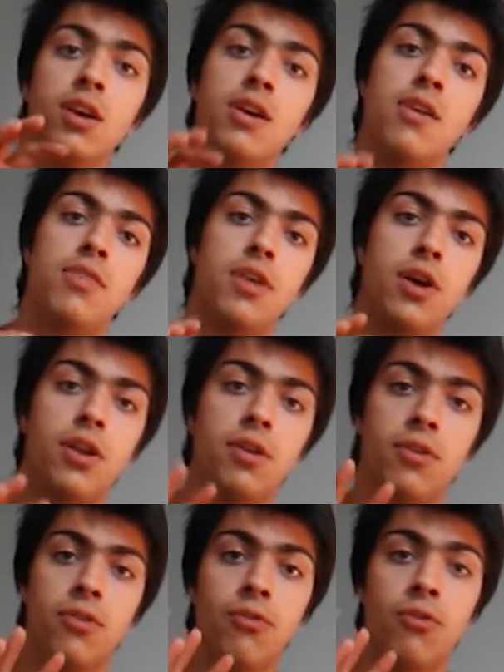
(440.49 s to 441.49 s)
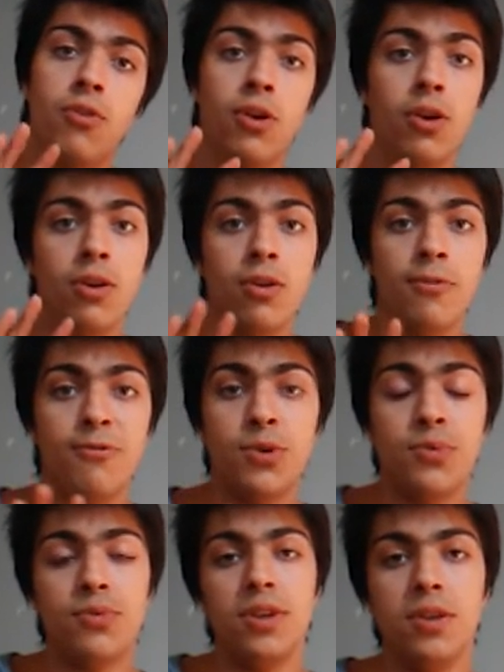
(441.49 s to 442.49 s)
and then
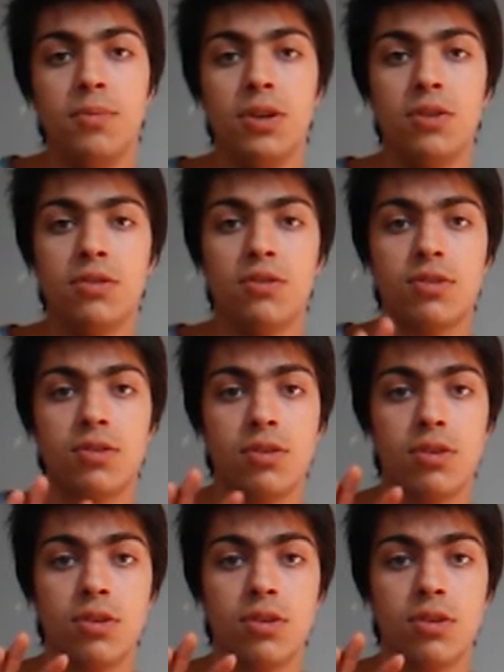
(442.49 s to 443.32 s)
15 minutes,